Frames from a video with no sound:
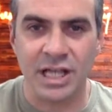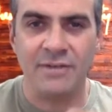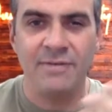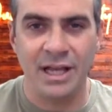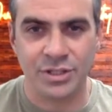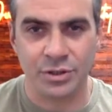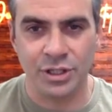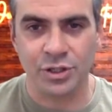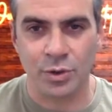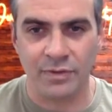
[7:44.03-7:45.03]
that fester in
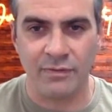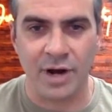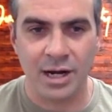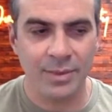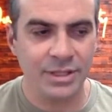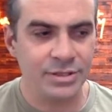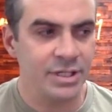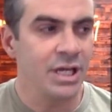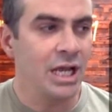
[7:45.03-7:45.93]
these sort of environments.